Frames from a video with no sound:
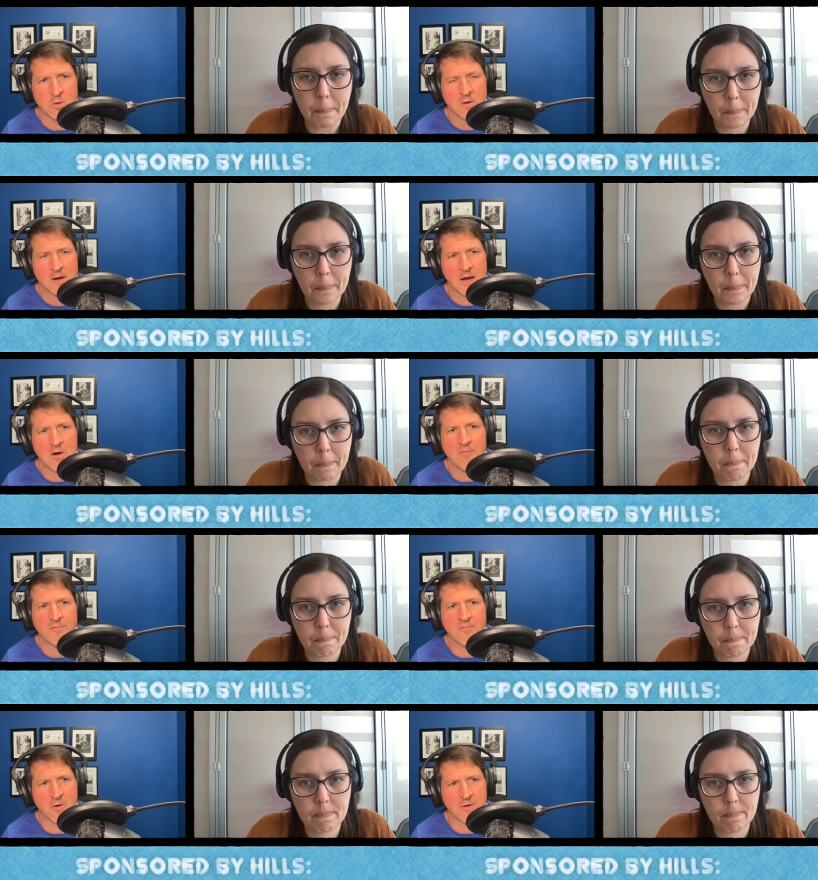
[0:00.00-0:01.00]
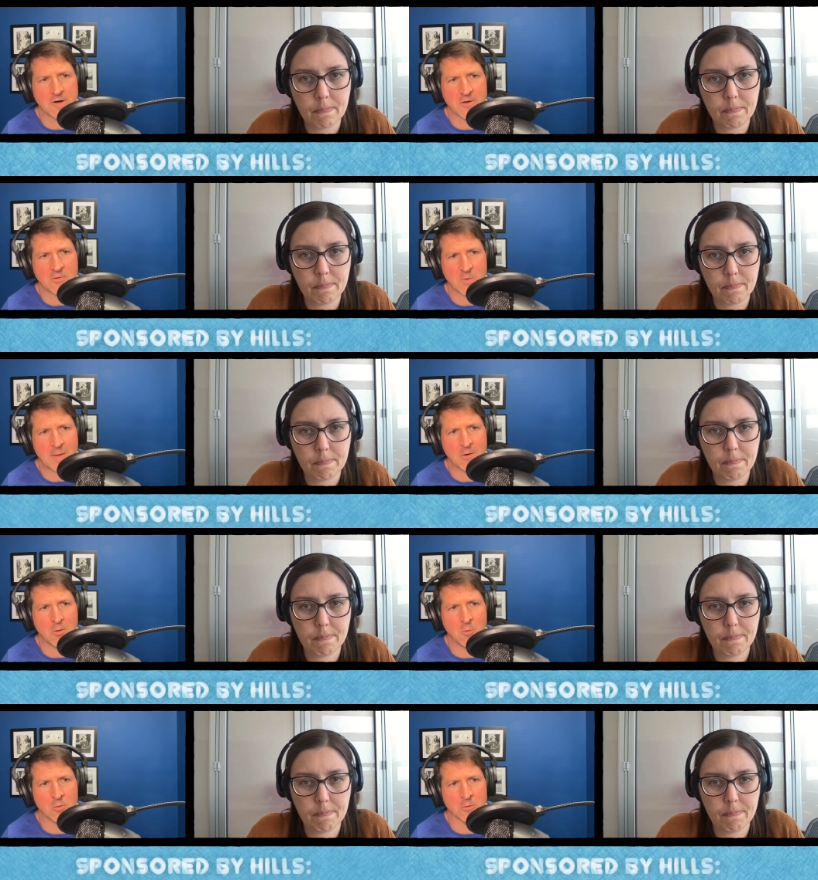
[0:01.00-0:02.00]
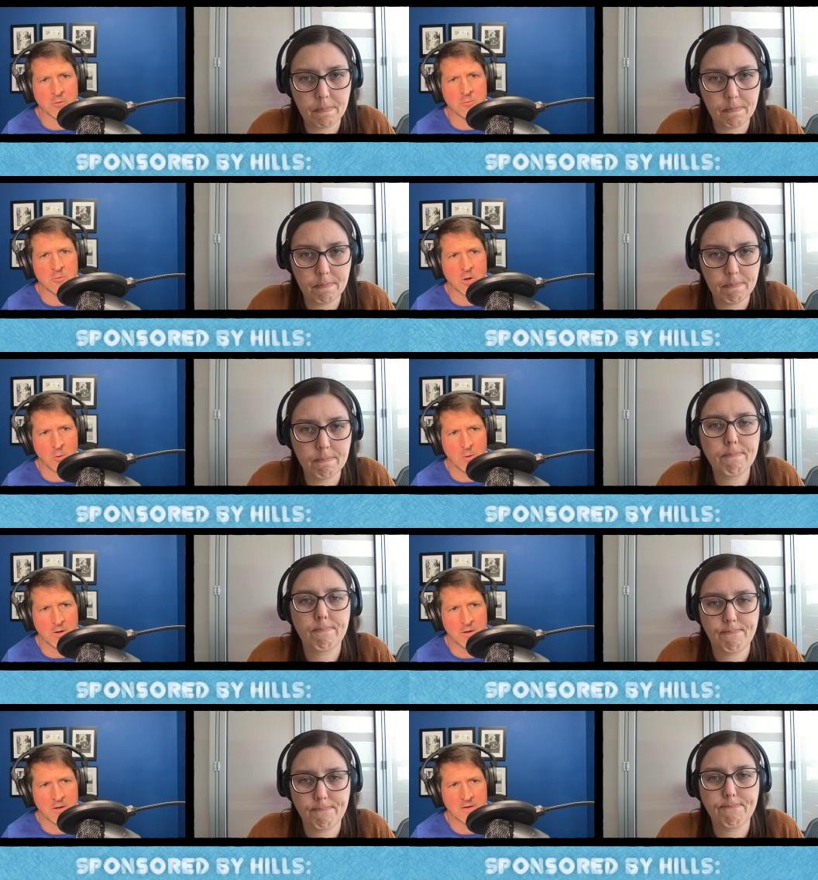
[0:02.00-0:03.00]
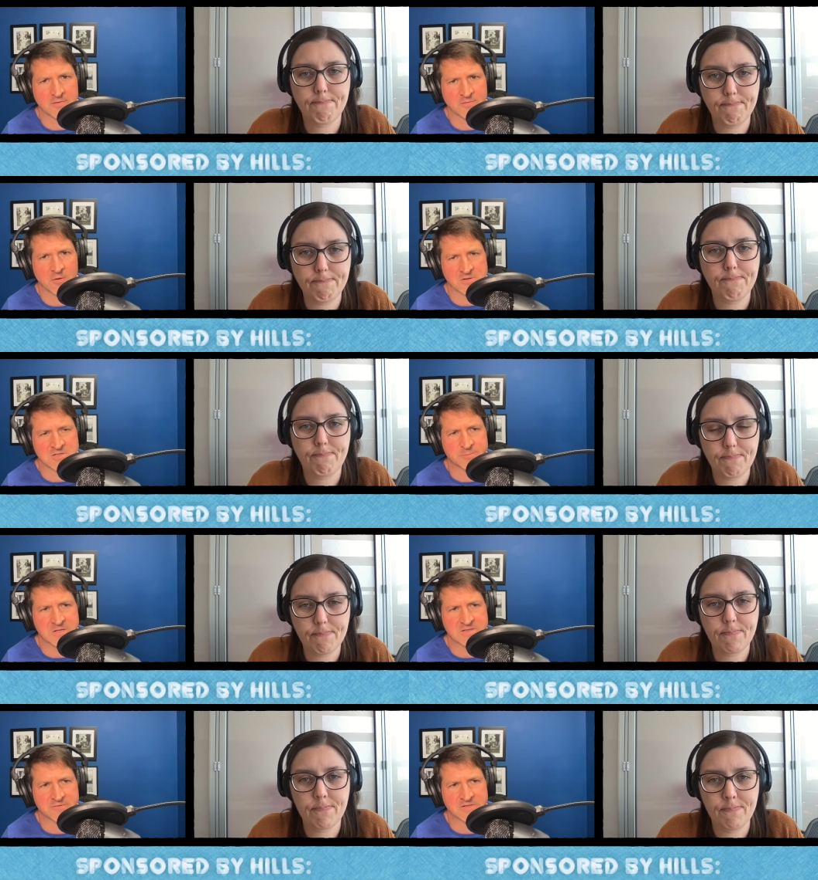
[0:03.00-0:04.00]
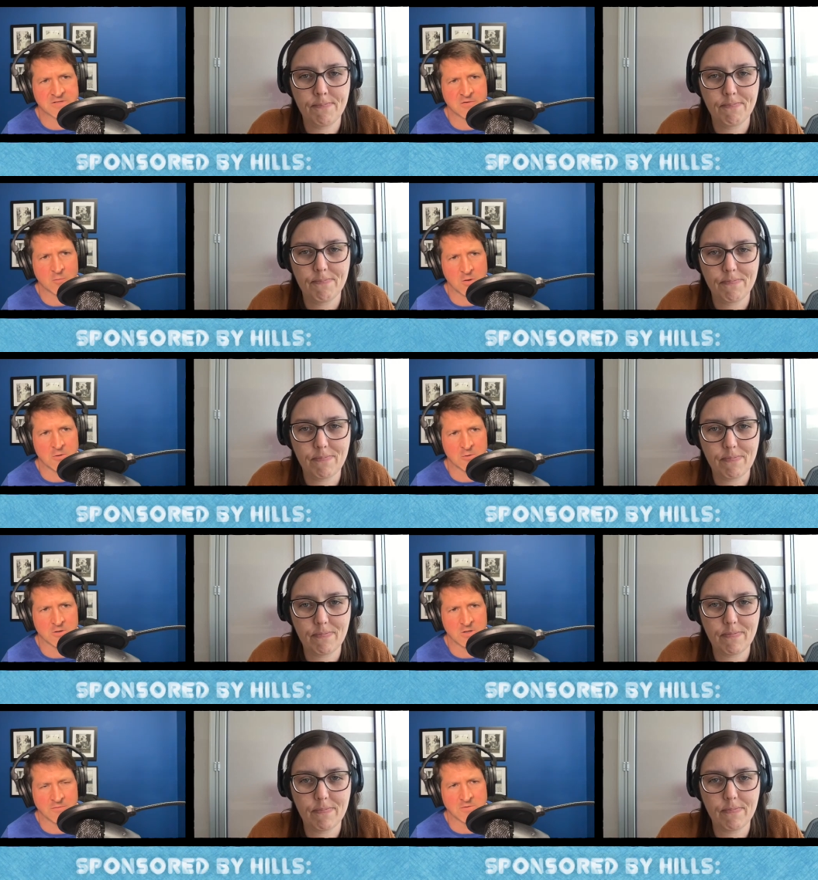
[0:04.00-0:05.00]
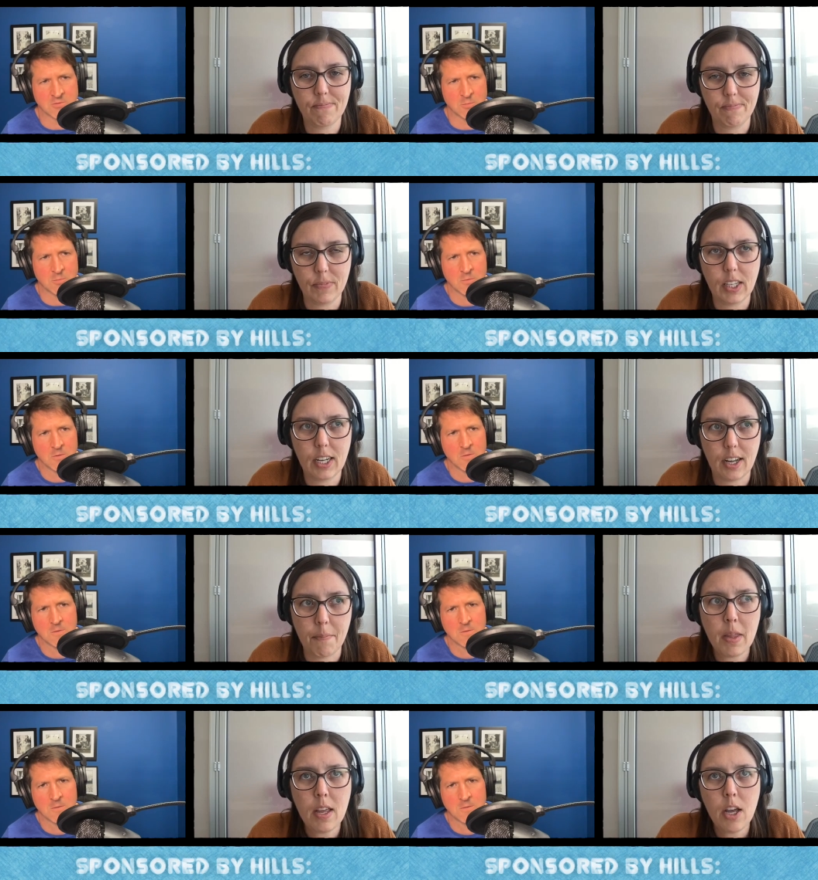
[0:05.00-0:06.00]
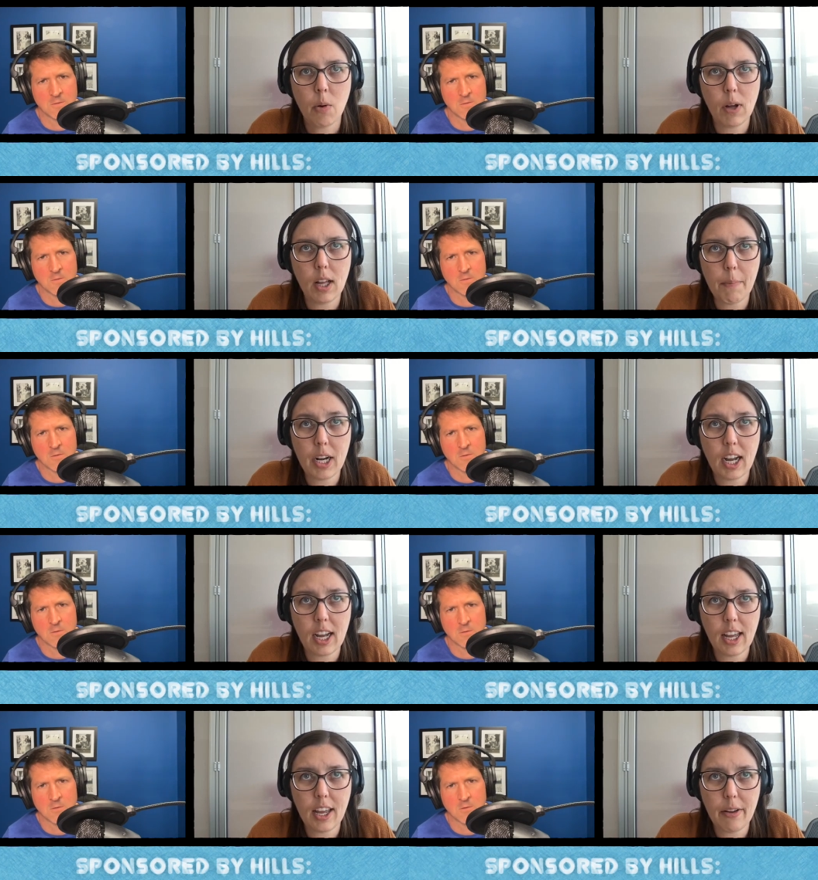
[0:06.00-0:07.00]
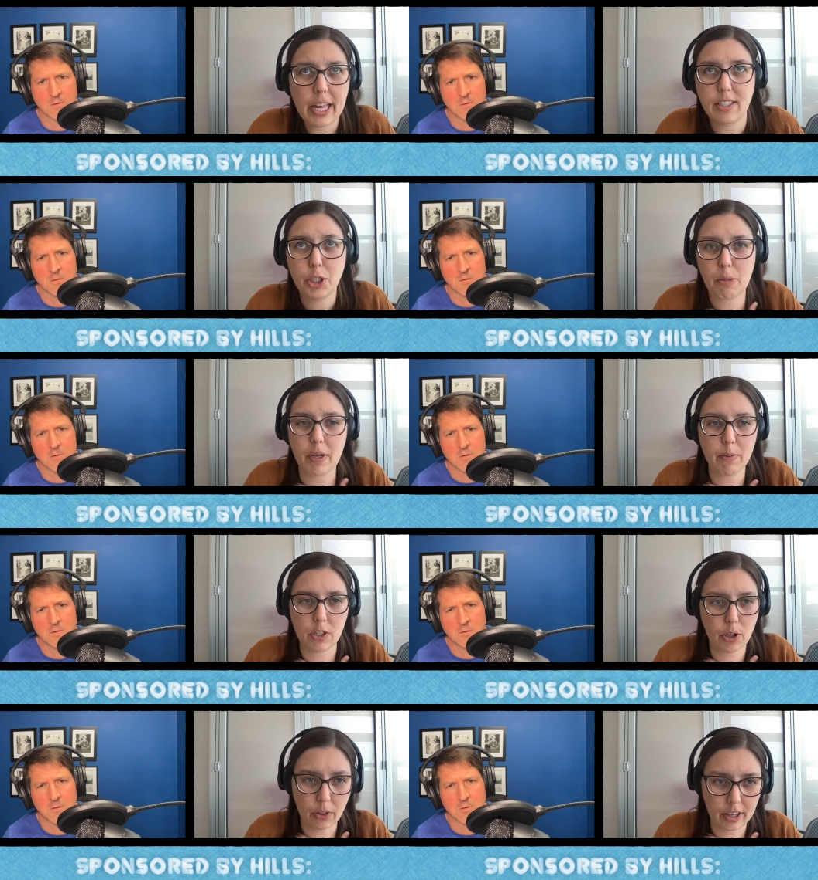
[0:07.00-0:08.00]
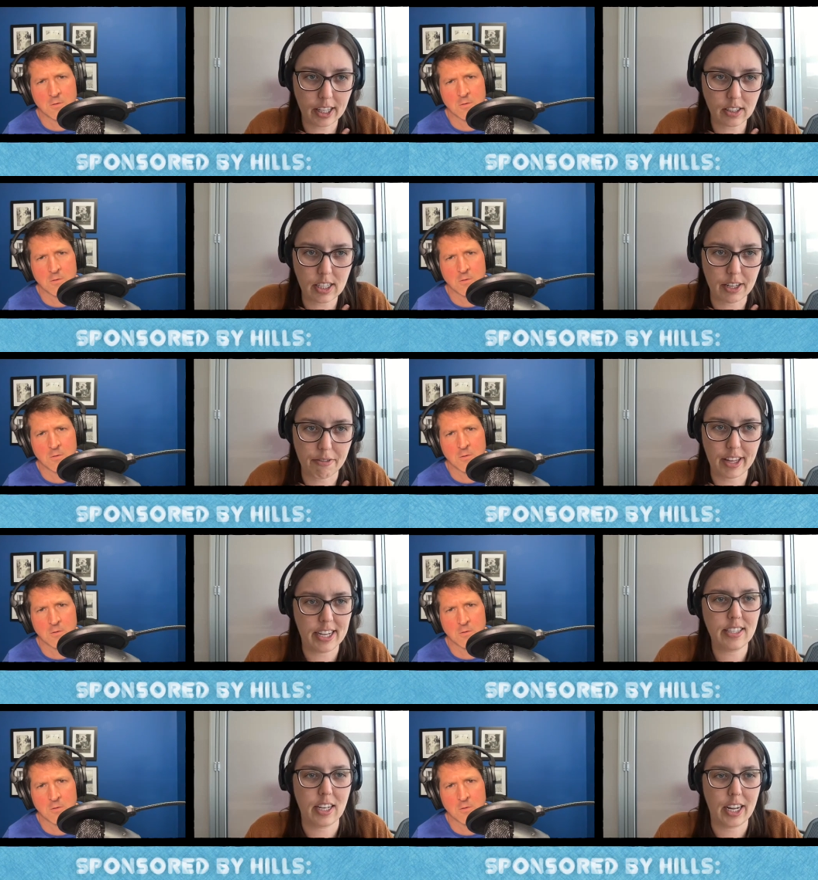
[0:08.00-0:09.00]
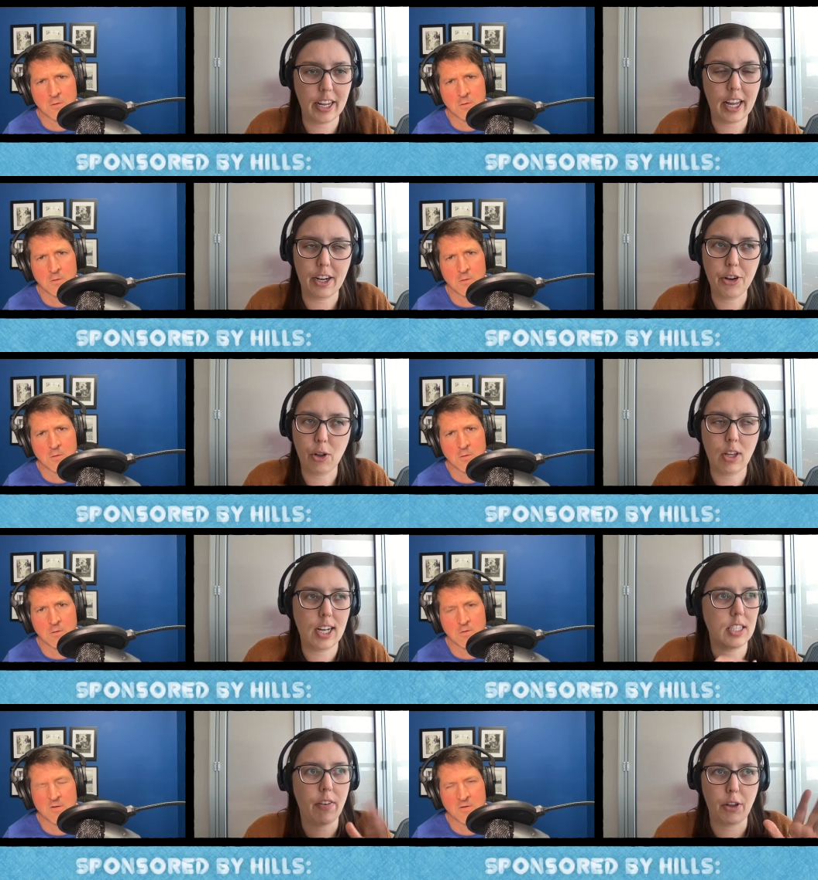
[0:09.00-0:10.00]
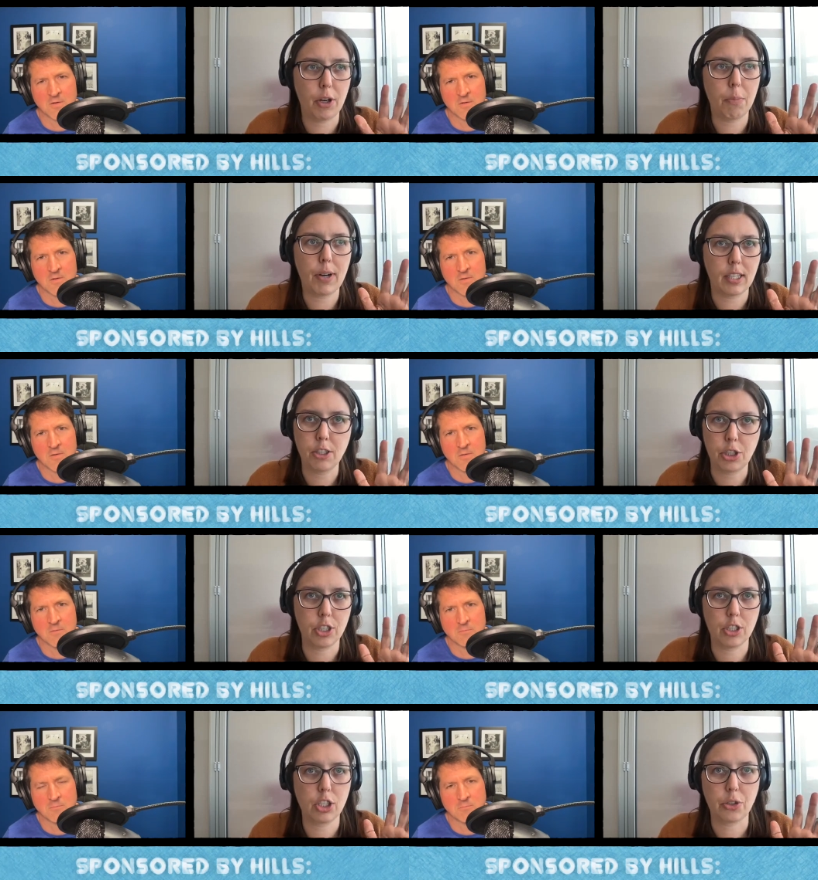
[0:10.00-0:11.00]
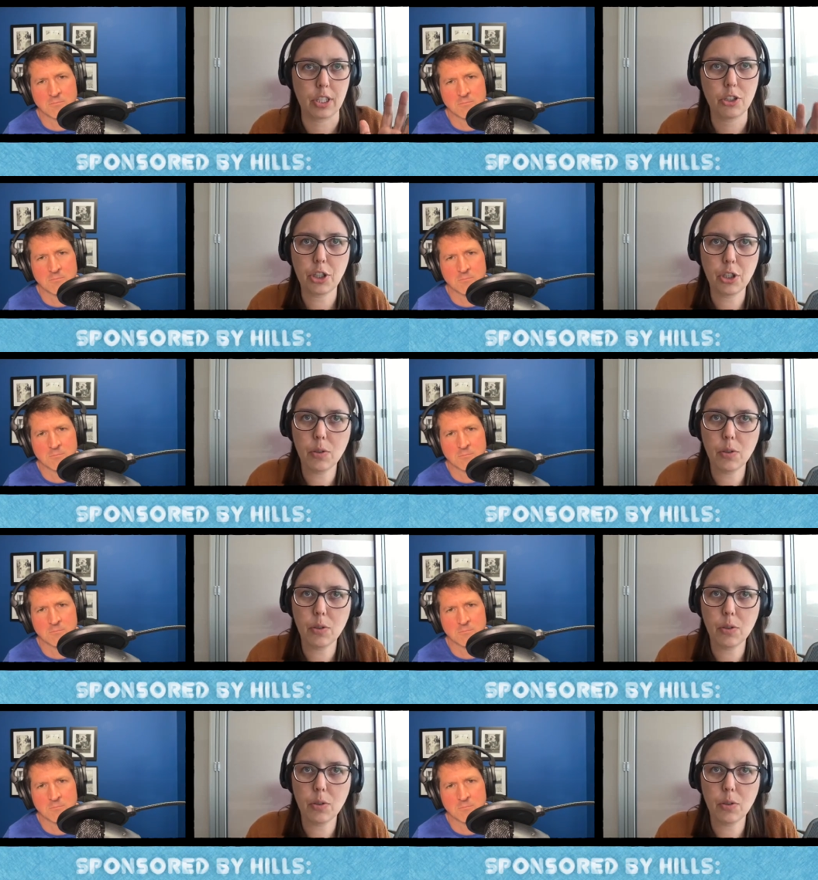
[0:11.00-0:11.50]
Speaker 1: how far down the rabbit hole are you going as far as the specificity of what you're giving to them?
Speaker 2: Yeah. Well, I mean, I, as a GP, was totally guilty of this. And I, I know lots of other practitioners do this